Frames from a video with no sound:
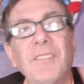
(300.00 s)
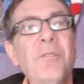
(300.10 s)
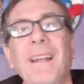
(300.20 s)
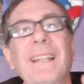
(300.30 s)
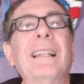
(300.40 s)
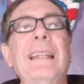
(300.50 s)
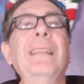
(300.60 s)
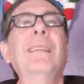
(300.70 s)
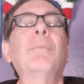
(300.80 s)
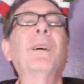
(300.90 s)
to try to
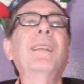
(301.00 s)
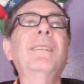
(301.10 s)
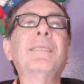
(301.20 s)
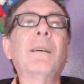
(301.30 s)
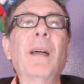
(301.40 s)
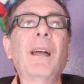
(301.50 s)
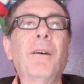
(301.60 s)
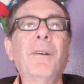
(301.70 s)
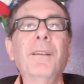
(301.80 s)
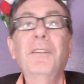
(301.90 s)
clean that money
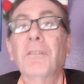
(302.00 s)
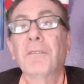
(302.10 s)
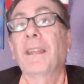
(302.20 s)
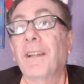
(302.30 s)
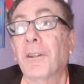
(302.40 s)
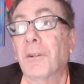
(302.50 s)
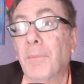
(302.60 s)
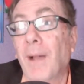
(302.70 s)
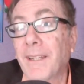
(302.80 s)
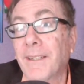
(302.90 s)
somehow, like Hunter
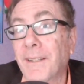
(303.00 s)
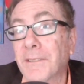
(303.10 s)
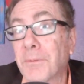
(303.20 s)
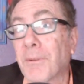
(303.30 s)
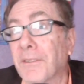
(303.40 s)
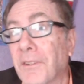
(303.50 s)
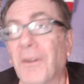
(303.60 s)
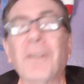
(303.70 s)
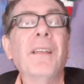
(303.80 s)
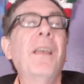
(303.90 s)
Biden does with his
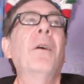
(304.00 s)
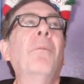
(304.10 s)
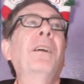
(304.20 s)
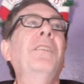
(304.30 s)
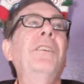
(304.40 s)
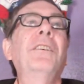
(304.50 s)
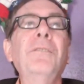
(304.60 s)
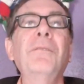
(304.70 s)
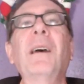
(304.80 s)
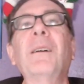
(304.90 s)
art. Well, you could
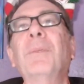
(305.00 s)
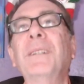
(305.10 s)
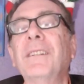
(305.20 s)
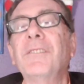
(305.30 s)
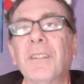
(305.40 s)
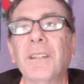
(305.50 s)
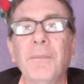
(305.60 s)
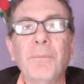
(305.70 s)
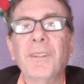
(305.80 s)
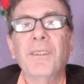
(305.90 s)
do that potentially
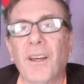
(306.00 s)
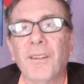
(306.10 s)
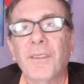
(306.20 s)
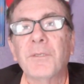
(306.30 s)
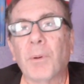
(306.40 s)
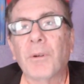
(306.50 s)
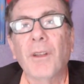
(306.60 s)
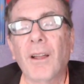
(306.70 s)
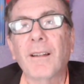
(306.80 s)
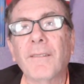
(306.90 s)
with all this
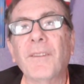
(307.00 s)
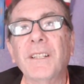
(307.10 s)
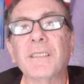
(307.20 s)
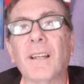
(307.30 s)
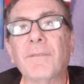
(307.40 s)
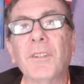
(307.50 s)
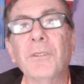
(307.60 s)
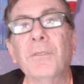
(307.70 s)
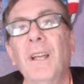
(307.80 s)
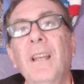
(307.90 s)
pornography stuff
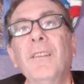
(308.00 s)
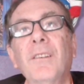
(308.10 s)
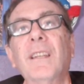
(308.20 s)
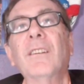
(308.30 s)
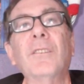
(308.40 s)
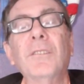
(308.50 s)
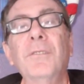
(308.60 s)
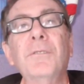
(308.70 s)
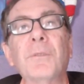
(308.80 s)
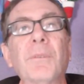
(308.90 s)
too. You get in
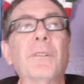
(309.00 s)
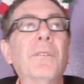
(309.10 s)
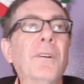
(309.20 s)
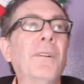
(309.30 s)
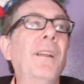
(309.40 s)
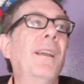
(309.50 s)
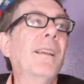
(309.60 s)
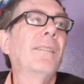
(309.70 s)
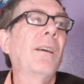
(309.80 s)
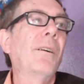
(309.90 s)
cahoots with a girl,
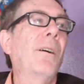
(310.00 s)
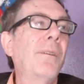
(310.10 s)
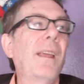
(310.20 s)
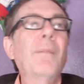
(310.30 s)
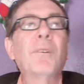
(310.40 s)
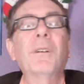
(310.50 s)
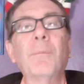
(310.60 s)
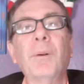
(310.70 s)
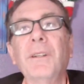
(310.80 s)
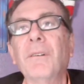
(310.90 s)
and say, okay, we're going to
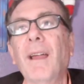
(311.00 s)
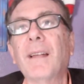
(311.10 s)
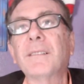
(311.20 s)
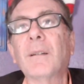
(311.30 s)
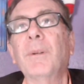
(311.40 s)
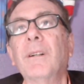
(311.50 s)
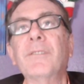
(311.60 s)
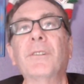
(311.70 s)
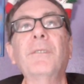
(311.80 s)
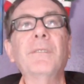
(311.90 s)
put your ass up here,
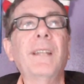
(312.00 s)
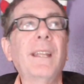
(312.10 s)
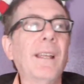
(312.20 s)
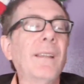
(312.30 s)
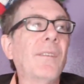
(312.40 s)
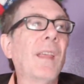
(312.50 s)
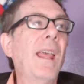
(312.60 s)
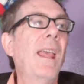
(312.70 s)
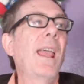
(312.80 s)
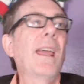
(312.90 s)
show your tits,
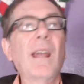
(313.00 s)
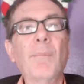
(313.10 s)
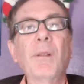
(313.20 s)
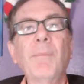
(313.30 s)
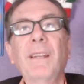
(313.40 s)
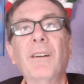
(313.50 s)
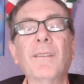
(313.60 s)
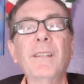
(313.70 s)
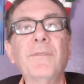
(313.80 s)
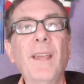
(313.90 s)
and I'm going to make all
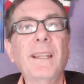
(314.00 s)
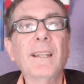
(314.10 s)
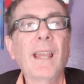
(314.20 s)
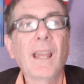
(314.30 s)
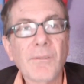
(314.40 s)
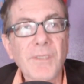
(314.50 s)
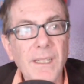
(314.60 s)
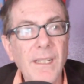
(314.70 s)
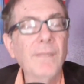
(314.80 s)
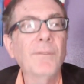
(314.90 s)
these fake accounts
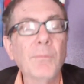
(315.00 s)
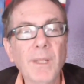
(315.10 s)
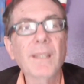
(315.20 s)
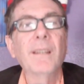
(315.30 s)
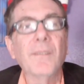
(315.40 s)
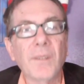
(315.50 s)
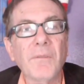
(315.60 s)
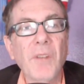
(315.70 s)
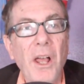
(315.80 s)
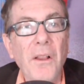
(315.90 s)
and give you millions
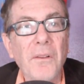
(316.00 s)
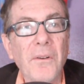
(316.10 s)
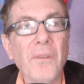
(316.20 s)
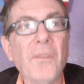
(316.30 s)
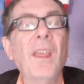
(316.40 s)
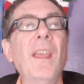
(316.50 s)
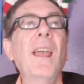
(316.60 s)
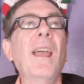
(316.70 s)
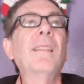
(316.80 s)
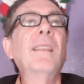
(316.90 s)
of dollars.
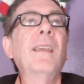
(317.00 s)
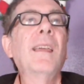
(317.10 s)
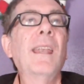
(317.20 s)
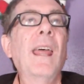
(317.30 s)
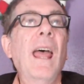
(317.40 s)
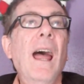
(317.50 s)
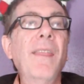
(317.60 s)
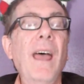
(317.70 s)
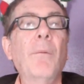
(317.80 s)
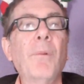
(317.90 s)
And then
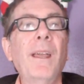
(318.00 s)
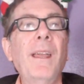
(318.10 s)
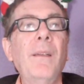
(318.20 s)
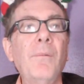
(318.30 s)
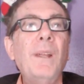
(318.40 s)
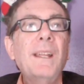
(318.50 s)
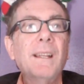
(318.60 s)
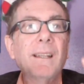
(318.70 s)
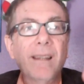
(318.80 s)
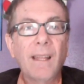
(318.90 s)
that way
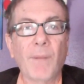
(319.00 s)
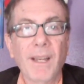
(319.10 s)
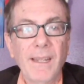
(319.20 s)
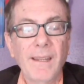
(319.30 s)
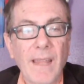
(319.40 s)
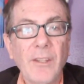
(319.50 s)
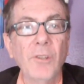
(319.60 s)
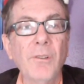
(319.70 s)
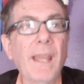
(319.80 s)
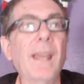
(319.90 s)
the money that
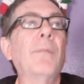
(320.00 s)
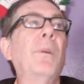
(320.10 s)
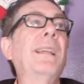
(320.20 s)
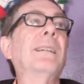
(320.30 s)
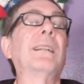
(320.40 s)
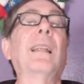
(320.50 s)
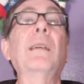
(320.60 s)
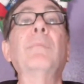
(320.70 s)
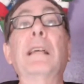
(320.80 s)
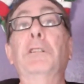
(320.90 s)
you get, we can
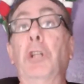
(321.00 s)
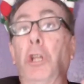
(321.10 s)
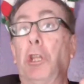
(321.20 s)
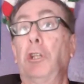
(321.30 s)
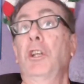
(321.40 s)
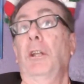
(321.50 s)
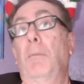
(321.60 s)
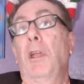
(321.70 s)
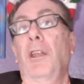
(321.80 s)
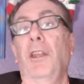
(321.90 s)
claim as
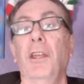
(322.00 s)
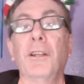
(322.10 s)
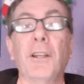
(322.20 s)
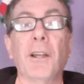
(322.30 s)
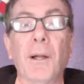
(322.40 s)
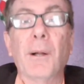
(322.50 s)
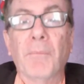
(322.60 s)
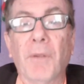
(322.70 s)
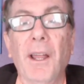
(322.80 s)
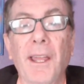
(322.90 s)
legitimate
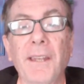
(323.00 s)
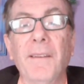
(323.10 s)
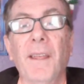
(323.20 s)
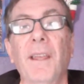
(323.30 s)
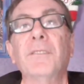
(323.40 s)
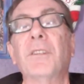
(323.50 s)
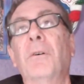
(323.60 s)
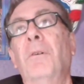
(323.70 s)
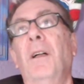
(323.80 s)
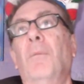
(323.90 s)
income, right?
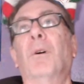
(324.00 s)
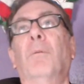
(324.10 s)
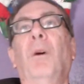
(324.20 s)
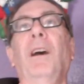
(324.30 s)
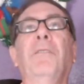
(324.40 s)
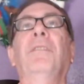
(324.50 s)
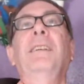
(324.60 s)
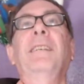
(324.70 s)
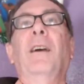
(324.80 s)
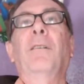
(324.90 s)
So we're
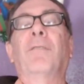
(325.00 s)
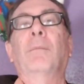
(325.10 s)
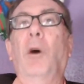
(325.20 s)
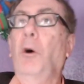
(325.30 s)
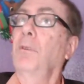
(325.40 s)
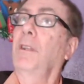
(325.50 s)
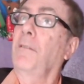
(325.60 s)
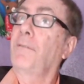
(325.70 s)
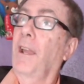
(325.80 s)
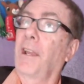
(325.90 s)
wealthy now from
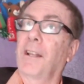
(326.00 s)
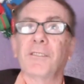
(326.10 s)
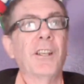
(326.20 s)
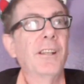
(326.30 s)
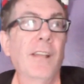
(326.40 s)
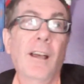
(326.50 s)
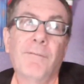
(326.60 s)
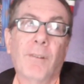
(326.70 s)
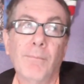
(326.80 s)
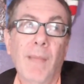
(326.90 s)
OnlyFans, not
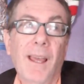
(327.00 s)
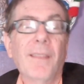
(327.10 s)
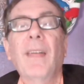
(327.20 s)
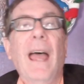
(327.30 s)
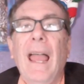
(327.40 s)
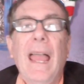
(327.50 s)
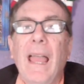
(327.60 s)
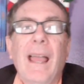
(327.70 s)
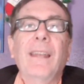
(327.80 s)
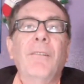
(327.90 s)
from meth.
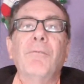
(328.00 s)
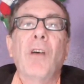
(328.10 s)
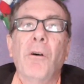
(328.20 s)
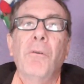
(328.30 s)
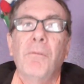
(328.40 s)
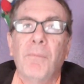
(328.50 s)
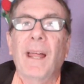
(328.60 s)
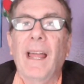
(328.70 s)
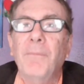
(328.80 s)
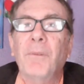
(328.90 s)
I don't know,
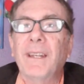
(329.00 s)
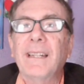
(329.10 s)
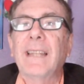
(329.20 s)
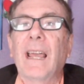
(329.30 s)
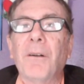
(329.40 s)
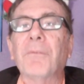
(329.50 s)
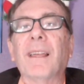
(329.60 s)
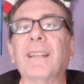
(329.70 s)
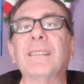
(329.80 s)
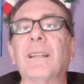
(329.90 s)
but I wouldn't doubt
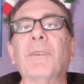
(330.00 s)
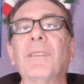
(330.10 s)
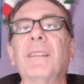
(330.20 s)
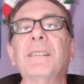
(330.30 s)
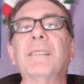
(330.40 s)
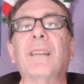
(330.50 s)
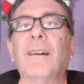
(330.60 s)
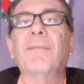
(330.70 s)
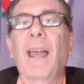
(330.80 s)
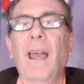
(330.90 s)
like some of this
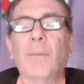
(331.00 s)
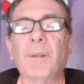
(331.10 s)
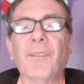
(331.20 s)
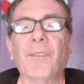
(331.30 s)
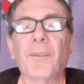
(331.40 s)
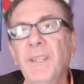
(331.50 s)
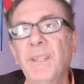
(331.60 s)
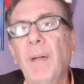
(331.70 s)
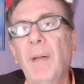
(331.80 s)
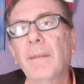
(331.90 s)
stuff happens. But
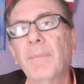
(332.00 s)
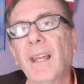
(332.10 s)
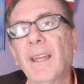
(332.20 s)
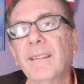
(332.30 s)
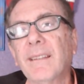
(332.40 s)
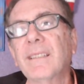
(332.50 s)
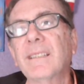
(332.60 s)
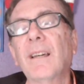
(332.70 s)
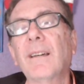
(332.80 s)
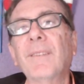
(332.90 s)
the bottom line, this
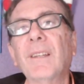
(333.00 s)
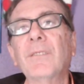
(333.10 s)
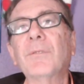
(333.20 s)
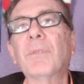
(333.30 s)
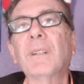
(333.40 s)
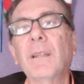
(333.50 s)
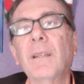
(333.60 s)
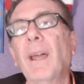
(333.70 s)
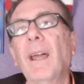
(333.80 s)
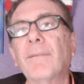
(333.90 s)
stuff is really
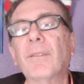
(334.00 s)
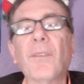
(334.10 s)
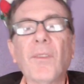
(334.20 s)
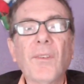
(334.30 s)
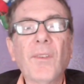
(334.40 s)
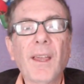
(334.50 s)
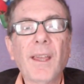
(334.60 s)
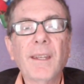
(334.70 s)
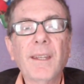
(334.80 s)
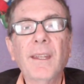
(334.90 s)
bad for
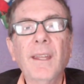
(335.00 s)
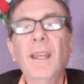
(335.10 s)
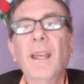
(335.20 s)
society.